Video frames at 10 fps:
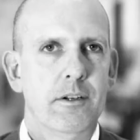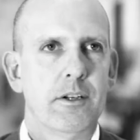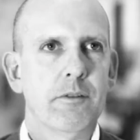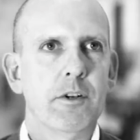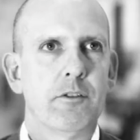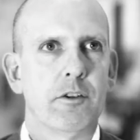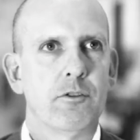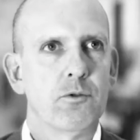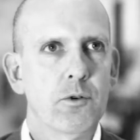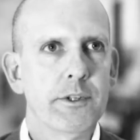Given its
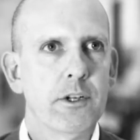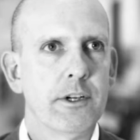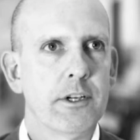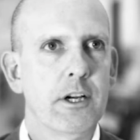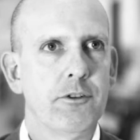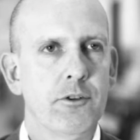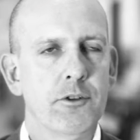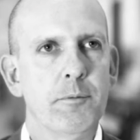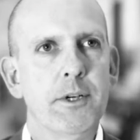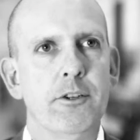extraordinary location
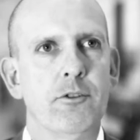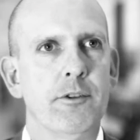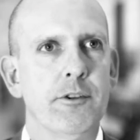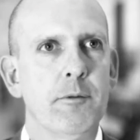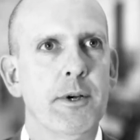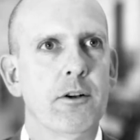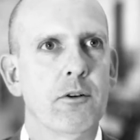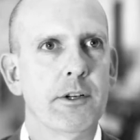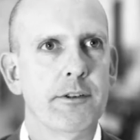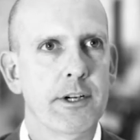on the beach, we set about
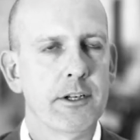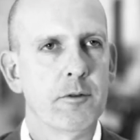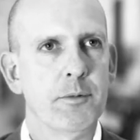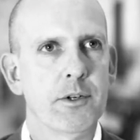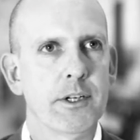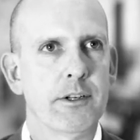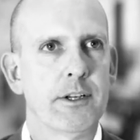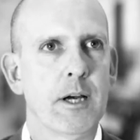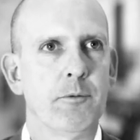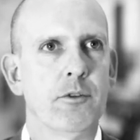orientating the building to
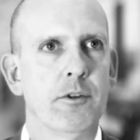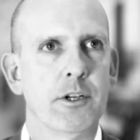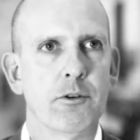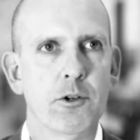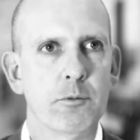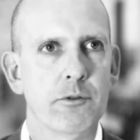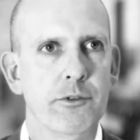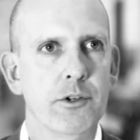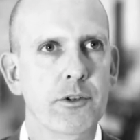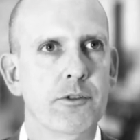capture the incredible
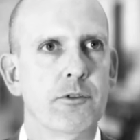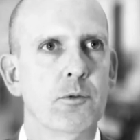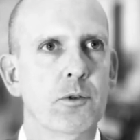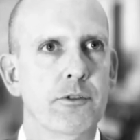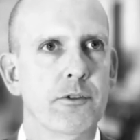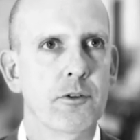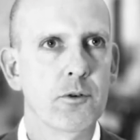views towards the